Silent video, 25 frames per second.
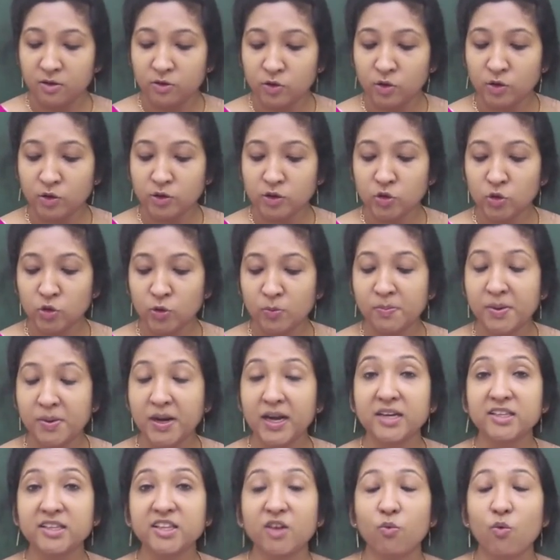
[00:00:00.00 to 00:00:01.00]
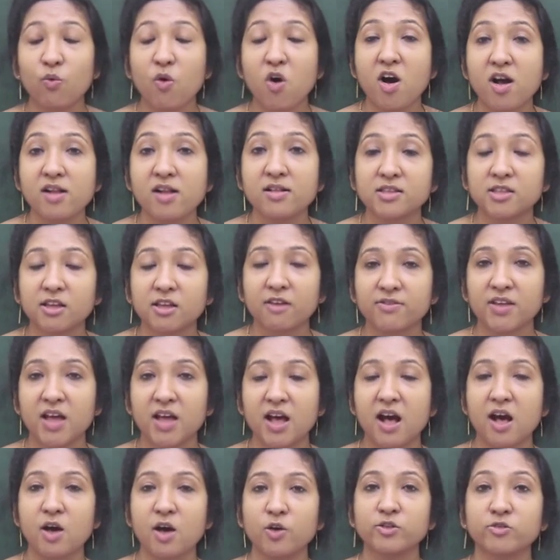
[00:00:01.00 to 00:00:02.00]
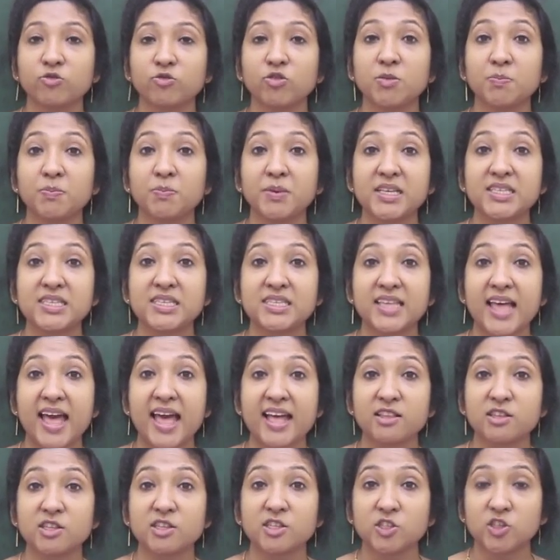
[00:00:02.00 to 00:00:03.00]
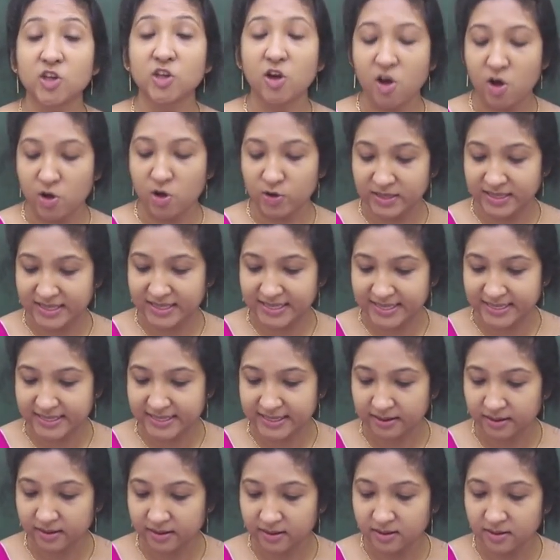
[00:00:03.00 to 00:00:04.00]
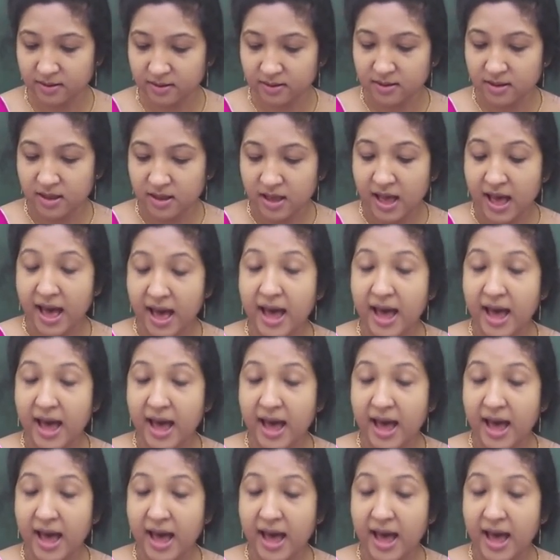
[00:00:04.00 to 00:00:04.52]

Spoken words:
those who build the walls of the house with bricks and stones.